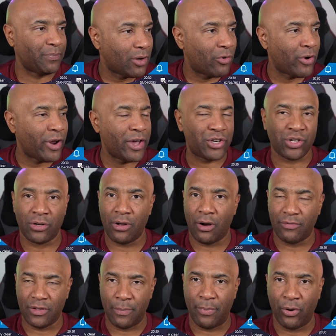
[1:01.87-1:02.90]
creation
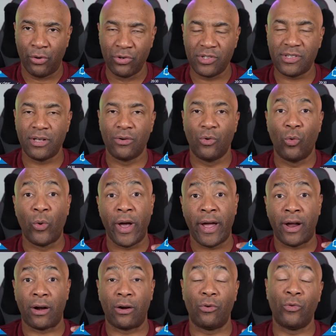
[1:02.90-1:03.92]
of the post, where